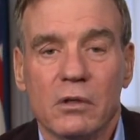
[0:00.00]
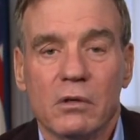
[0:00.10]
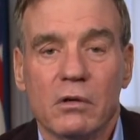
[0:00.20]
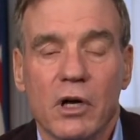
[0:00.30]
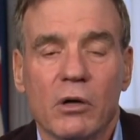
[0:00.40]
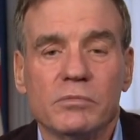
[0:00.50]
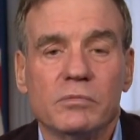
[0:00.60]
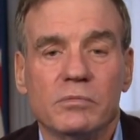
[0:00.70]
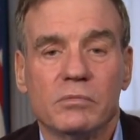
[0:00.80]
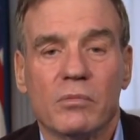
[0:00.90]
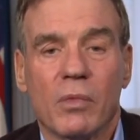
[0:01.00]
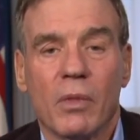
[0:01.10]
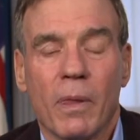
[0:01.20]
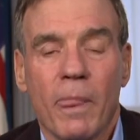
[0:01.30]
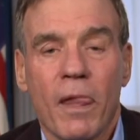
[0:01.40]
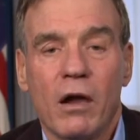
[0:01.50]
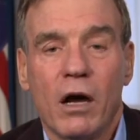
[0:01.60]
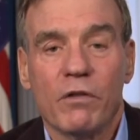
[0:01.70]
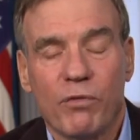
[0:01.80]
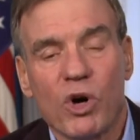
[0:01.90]
Well,
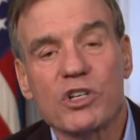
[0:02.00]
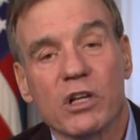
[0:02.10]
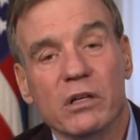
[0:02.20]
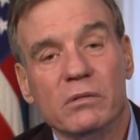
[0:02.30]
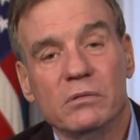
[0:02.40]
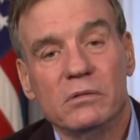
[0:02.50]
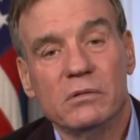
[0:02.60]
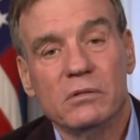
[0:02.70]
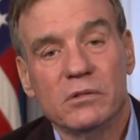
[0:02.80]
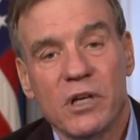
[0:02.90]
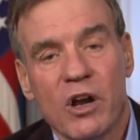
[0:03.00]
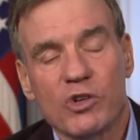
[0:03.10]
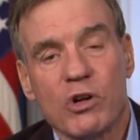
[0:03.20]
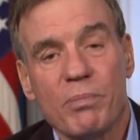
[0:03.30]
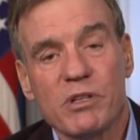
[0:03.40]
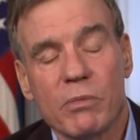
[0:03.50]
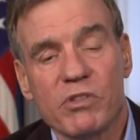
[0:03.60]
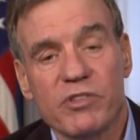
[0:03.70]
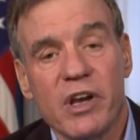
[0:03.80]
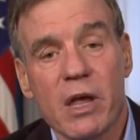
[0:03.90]
unfortunately, Donald Trump and some of
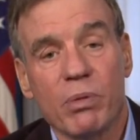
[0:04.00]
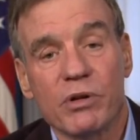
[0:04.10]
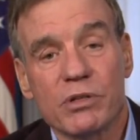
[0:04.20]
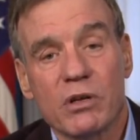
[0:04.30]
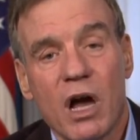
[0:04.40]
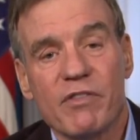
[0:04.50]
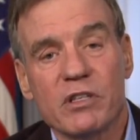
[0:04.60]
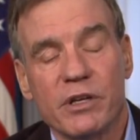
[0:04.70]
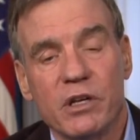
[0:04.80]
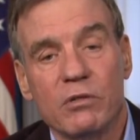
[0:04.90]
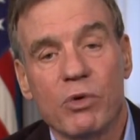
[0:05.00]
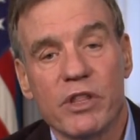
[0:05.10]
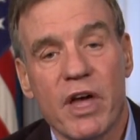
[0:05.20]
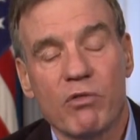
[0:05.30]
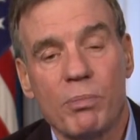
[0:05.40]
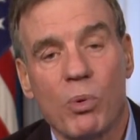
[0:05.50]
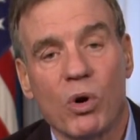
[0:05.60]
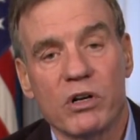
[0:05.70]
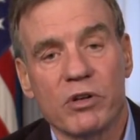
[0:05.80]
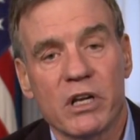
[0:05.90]
his enablers obviously didn't read that report
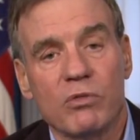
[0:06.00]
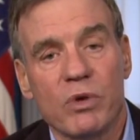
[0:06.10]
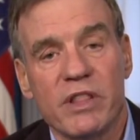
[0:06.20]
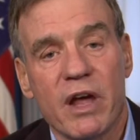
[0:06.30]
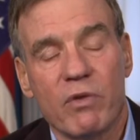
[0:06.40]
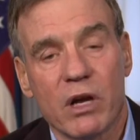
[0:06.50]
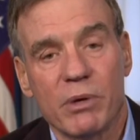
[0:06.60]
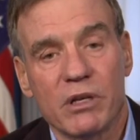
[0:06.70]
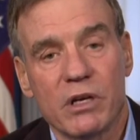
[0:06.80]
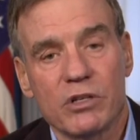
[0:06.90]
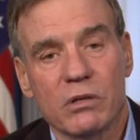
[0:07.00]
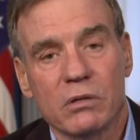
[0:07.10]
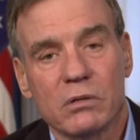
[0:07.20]
and didn't read that recommendation.